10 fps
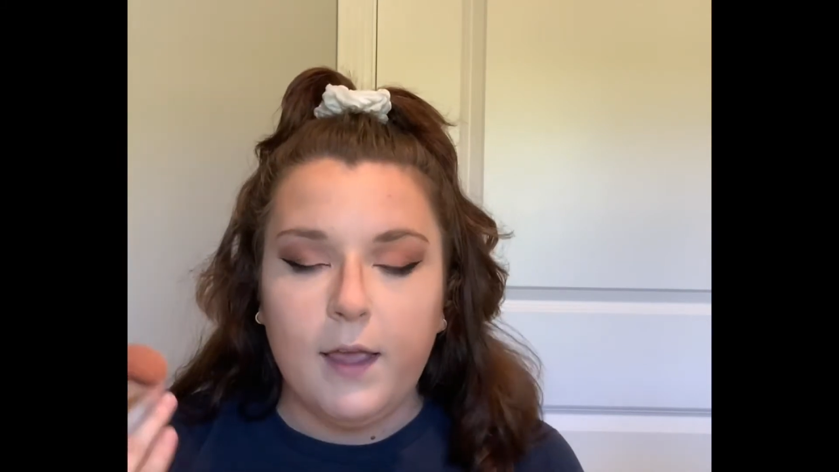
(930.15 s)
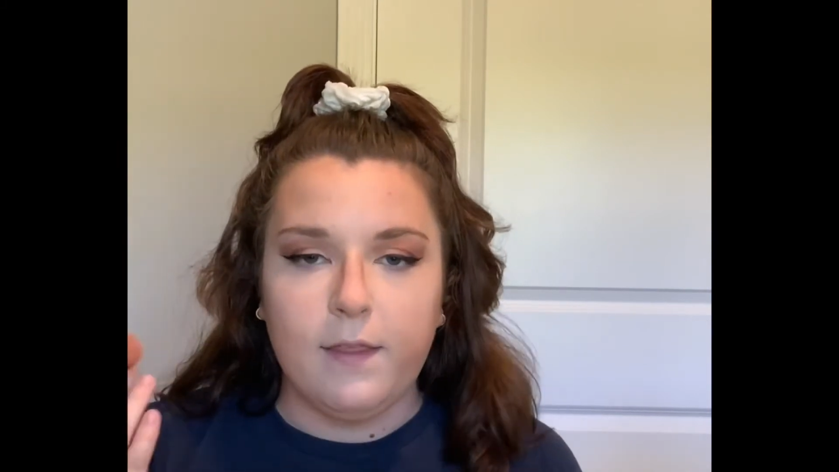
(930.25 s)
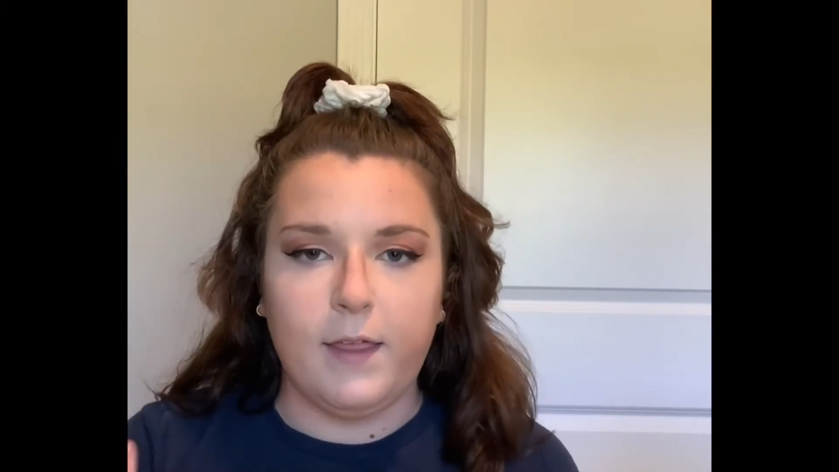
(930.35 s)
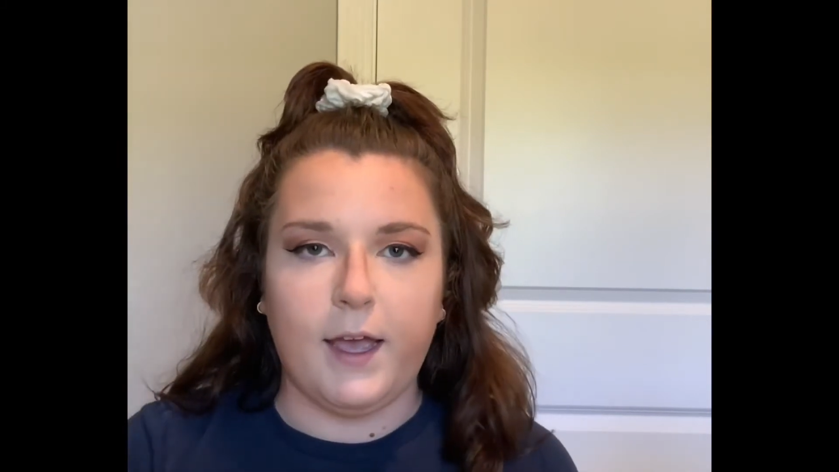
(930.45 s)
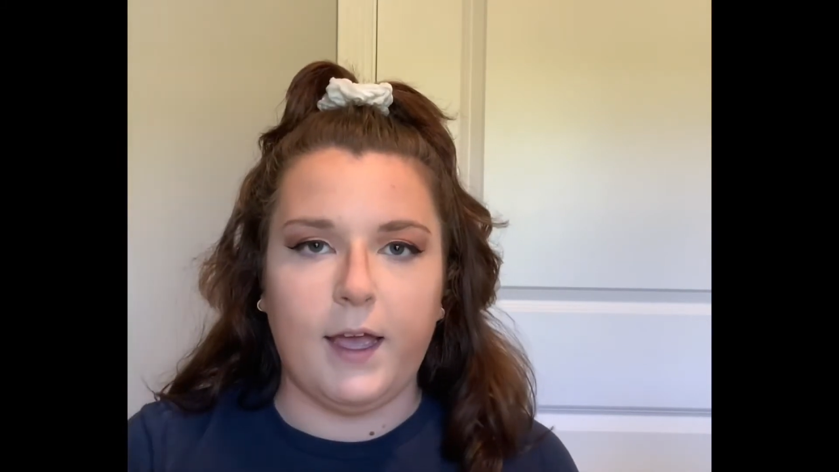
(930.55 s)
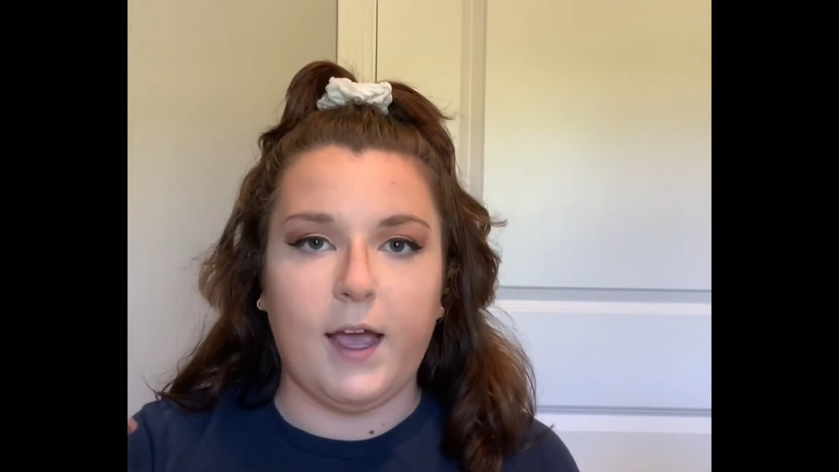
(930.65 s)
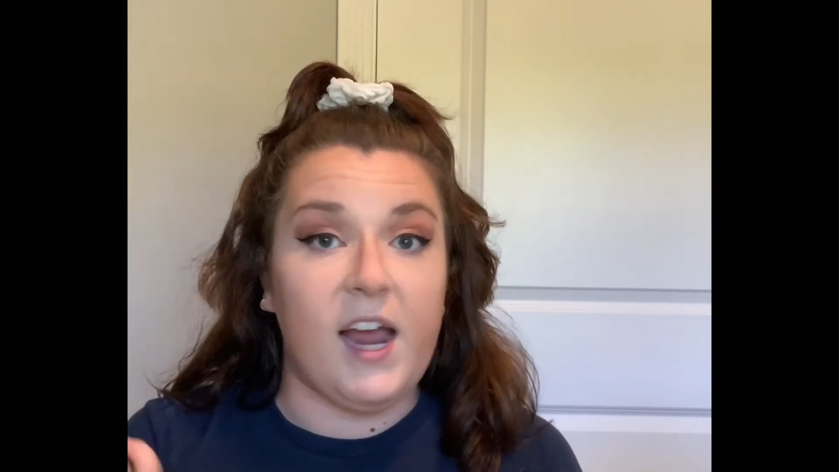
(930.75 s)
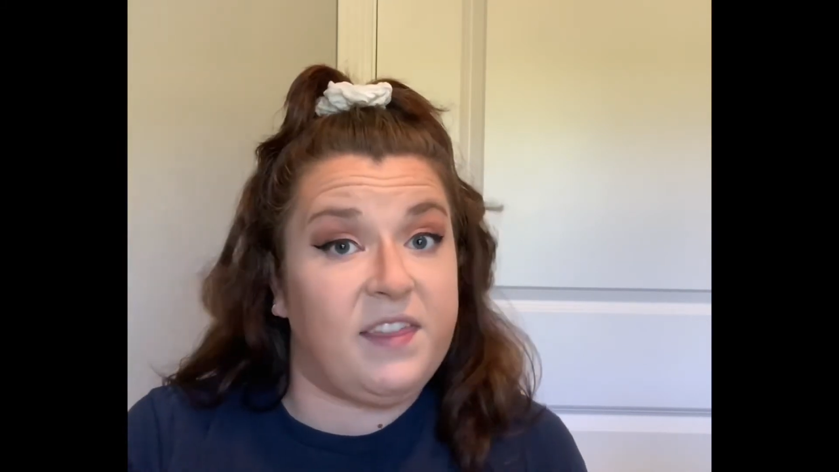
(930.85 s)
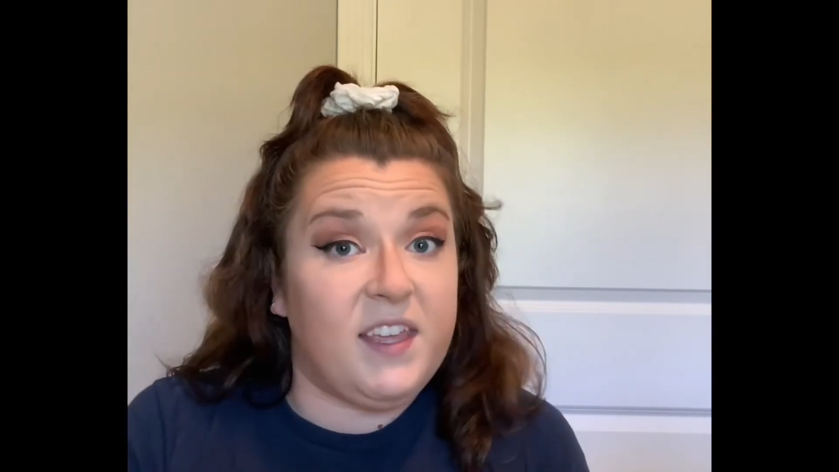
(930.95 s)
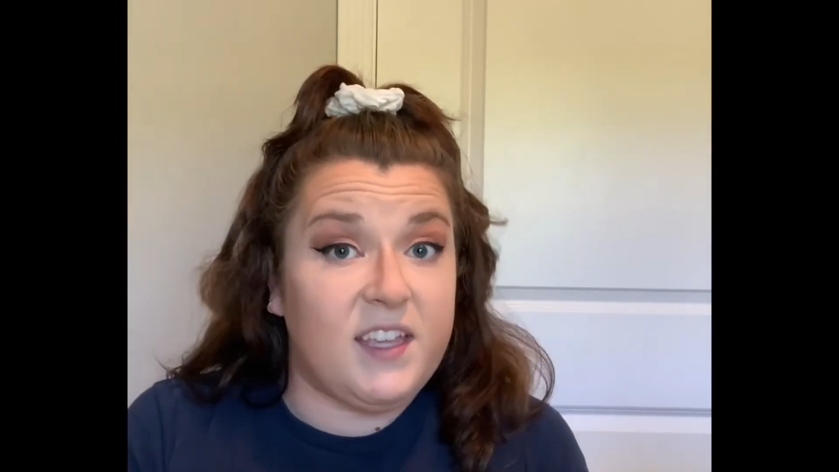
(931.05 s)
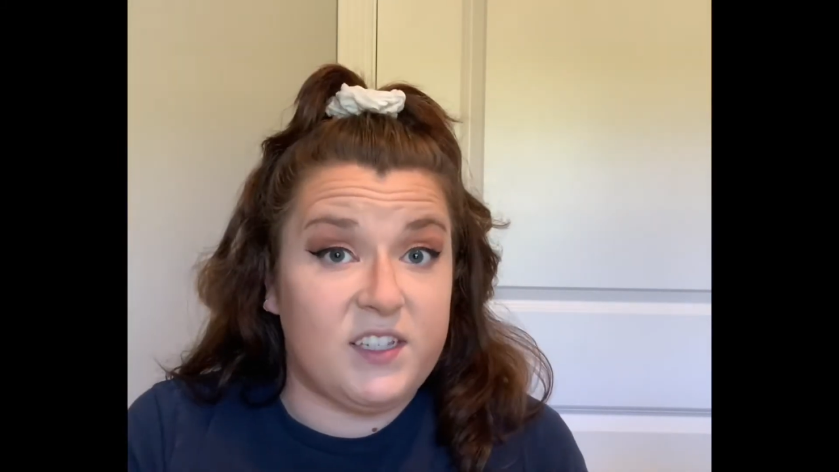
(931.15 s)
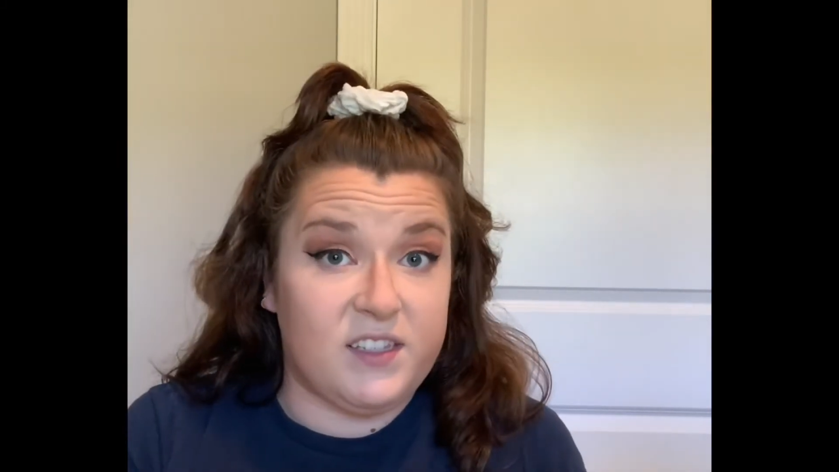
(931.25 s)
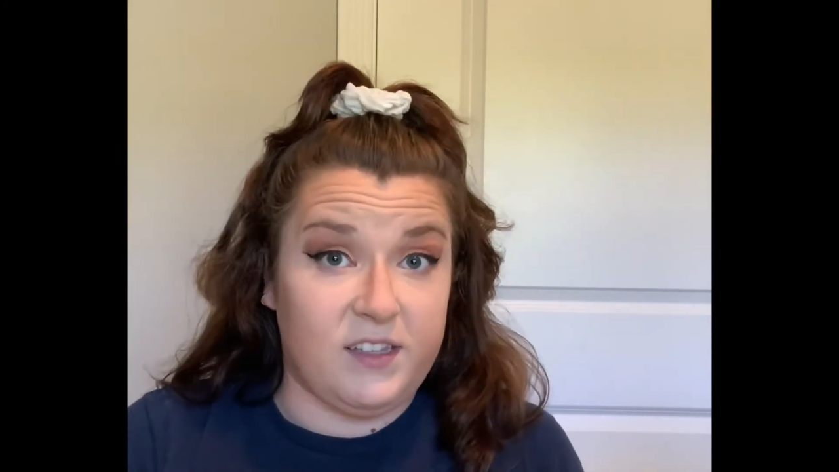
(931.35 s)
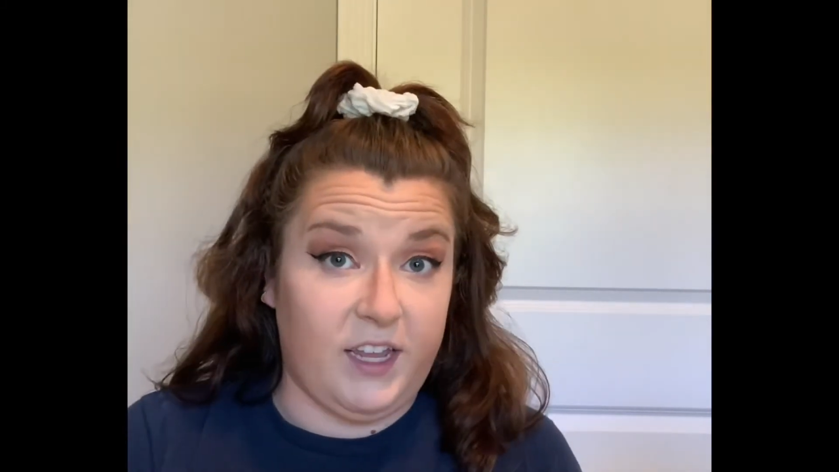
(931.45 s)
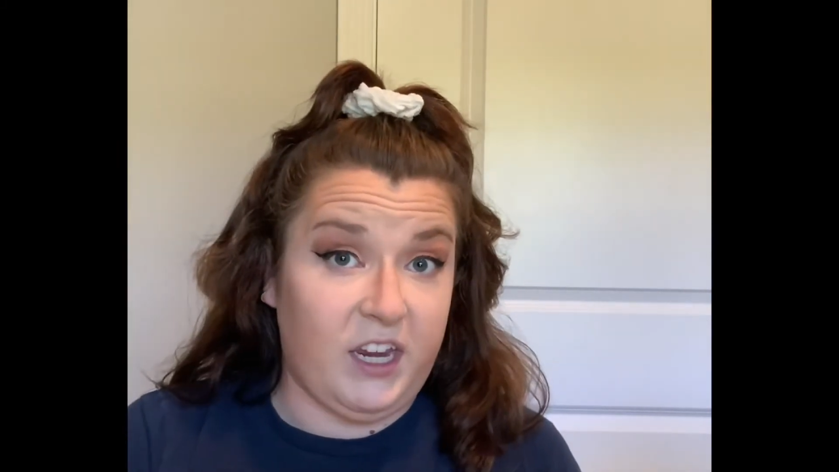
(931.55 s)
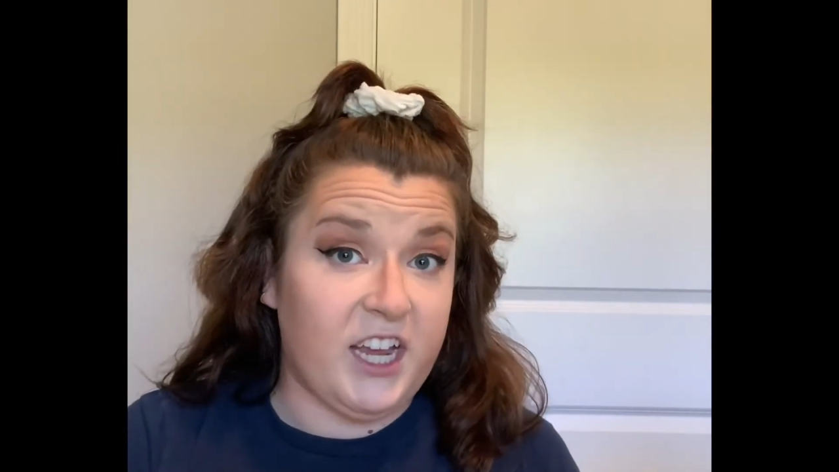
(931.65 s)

that I think this like